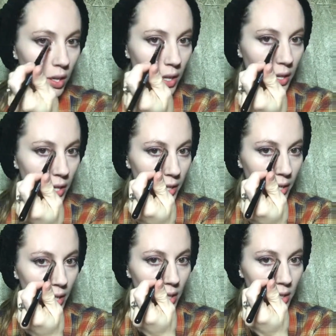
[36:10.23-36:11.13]
And then
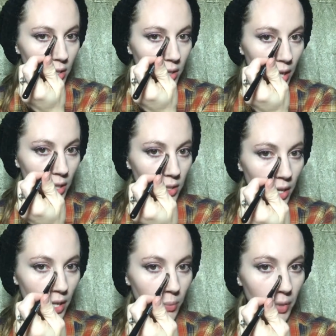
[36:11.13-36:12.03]
again, down the
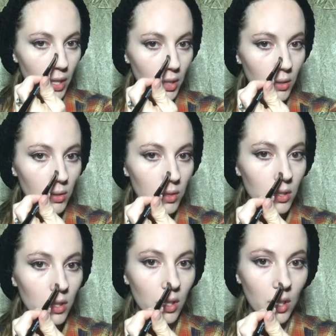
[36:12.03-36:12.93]
side of my
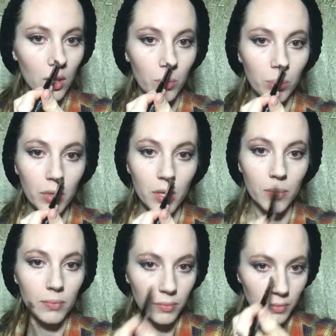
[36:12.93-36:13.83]
nose, and boop.